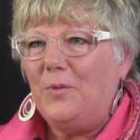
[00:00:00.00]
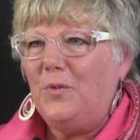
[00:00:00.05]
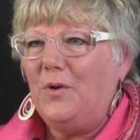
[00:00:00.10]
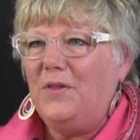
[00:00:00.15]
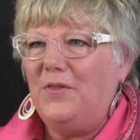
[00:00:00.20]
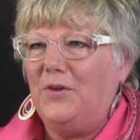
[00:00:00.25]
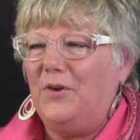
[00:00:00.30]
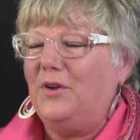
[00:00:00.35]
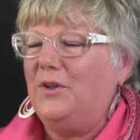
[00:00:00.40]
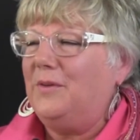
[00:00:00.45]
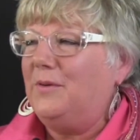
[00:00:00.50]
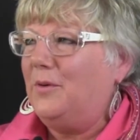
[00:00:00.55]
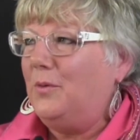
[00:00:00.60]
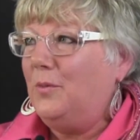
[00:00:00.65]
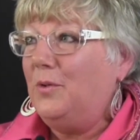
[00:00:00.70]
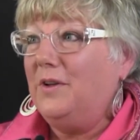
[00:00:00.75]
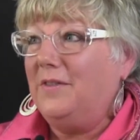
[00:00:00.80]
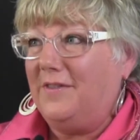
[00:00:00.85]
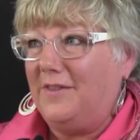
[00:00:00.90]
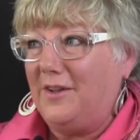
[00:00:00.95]

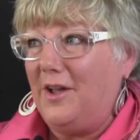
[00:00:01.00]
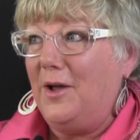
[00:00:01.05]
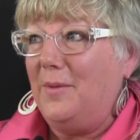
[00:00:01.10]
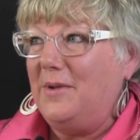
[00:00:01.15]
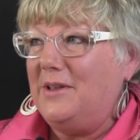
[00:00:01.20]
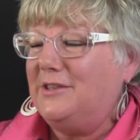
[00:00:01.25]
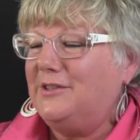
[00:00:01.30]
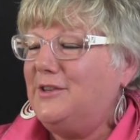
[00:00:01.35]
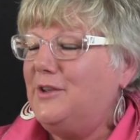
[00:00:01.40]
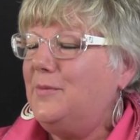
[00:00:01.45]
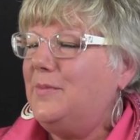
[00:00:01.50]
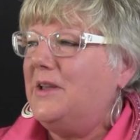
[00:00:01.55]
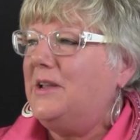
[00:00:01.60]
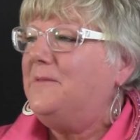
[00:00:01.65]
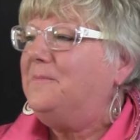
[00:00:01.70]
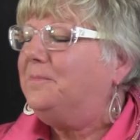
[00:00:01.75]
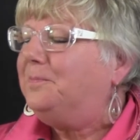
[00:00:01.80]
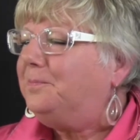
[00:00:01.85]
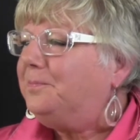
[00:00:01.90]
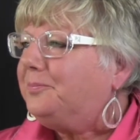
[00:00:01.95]
what's coming to
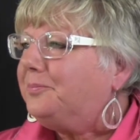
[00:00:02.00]
me.